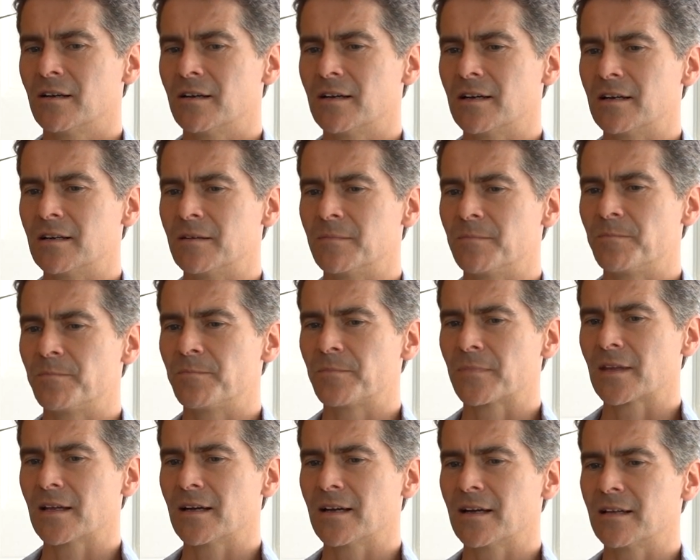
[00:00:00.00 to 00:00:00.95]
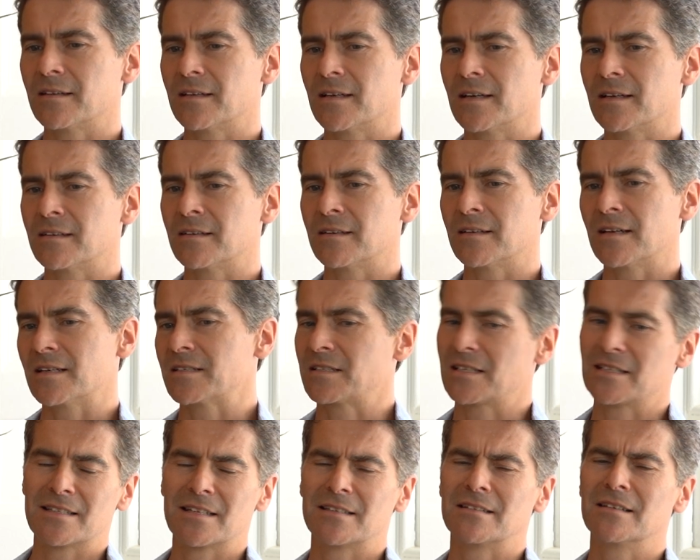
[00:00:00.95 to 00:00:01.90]
And then, as I
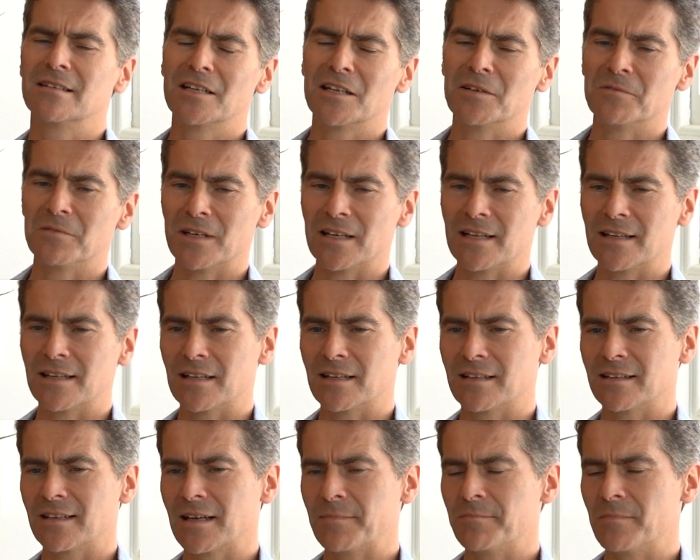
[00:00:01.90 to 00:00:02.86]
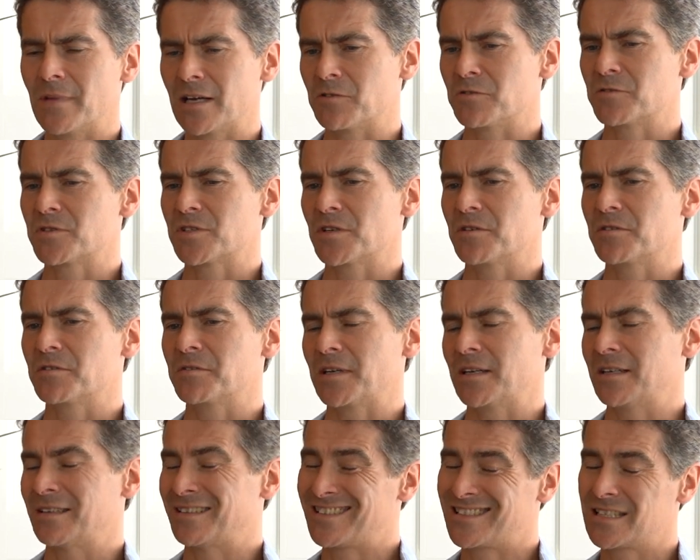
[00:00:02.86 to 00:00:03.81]
said earlier, really, that they may also,
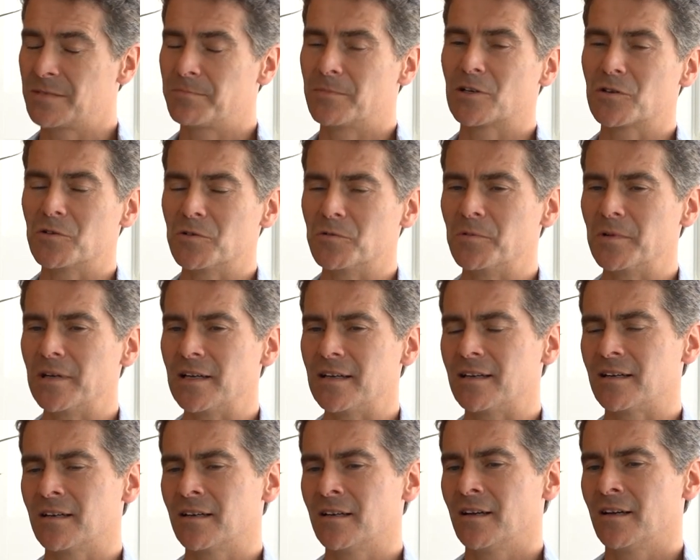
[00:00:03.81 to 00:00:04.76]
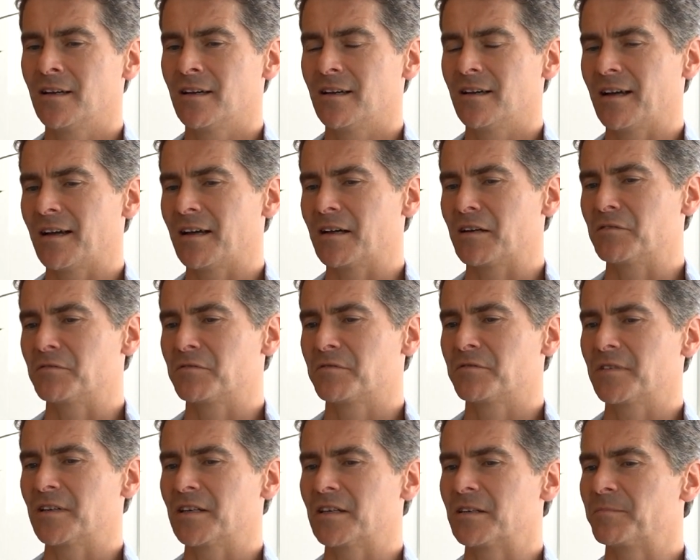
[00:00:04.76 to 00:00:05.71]
in a typical week,
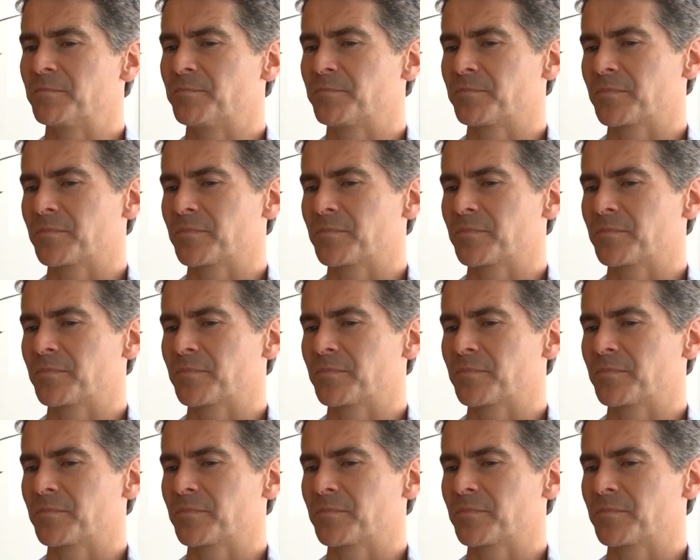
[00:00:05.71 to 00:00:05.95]
have a